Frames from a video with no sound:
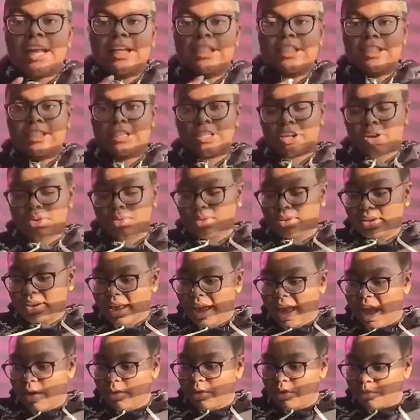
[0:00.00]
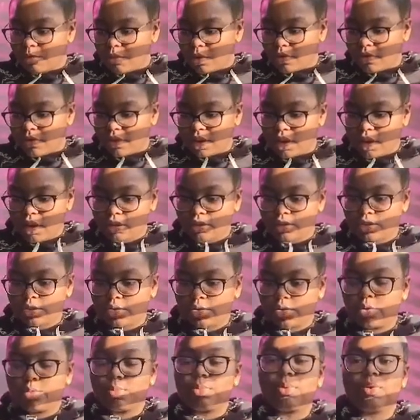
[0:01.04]
So now we're moving on
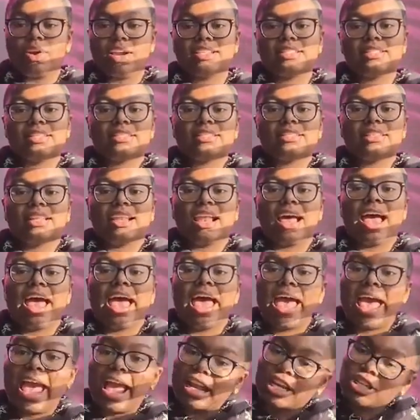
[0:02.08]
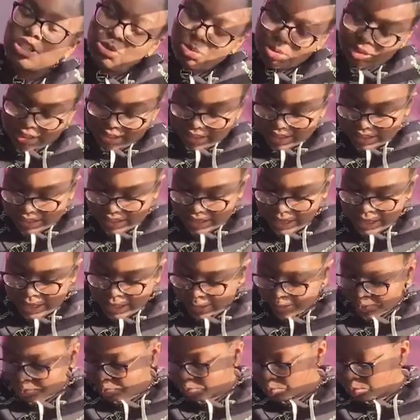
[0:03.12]
to the presents that I actually
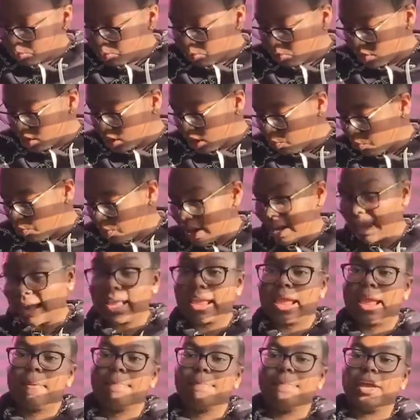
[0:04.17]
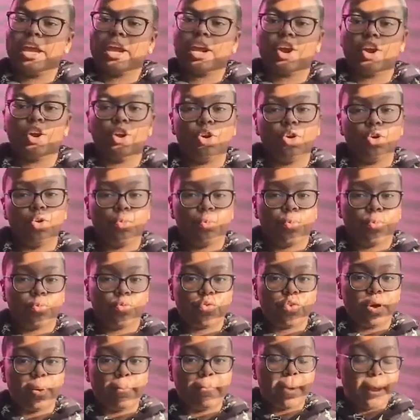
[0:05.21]
got when I came back home
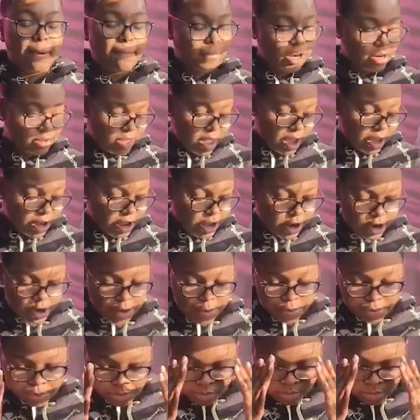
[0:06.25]
from my birthday dinner.